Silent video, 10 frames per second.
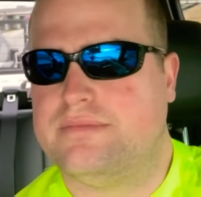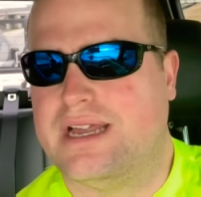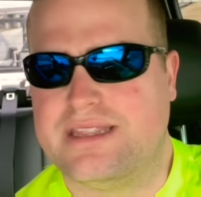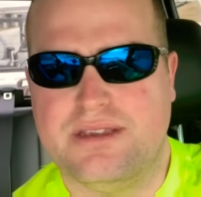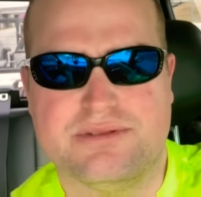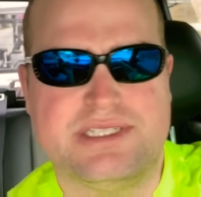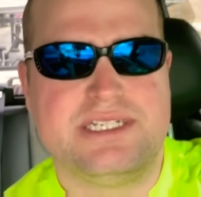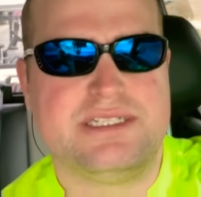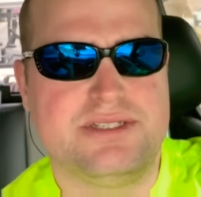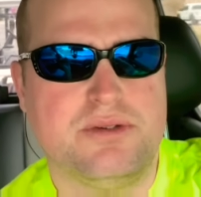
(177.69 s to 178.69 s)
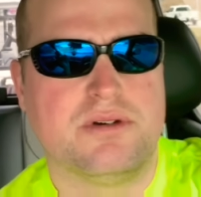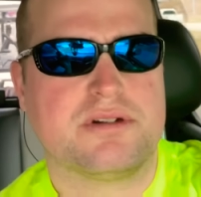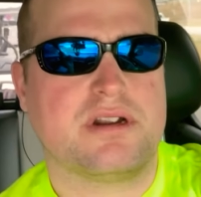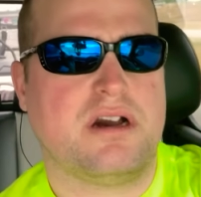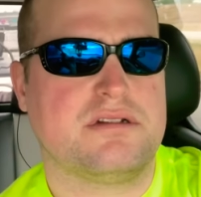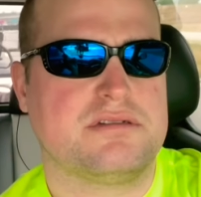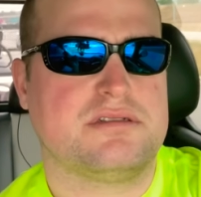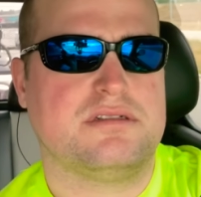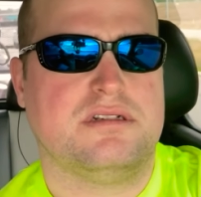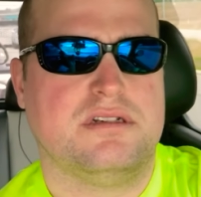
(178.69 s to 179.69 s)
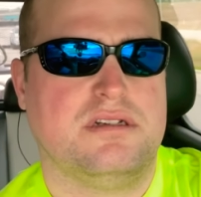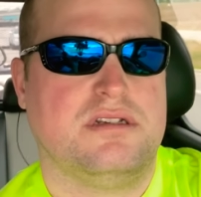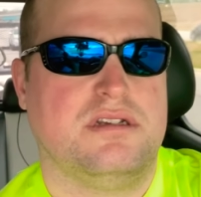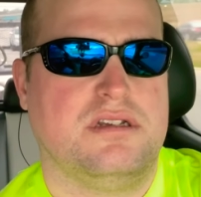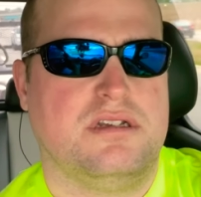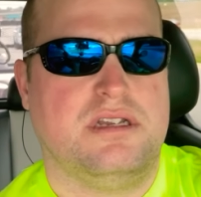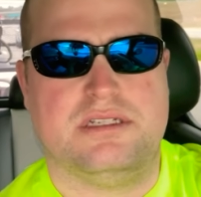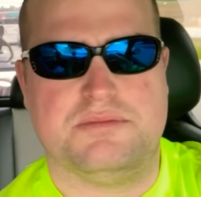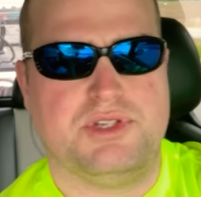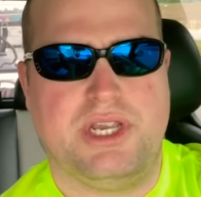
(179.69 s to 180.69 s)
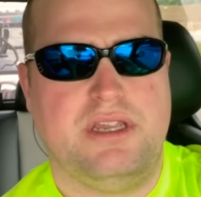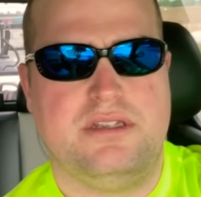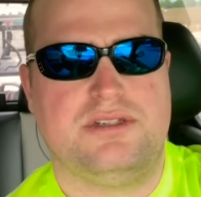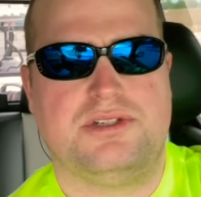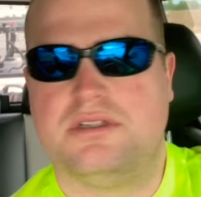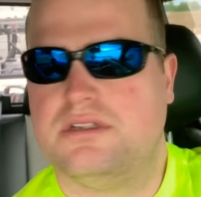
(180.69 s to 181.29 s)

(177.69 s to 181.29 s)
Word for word: I think it was sixty two hundred dollars and some change.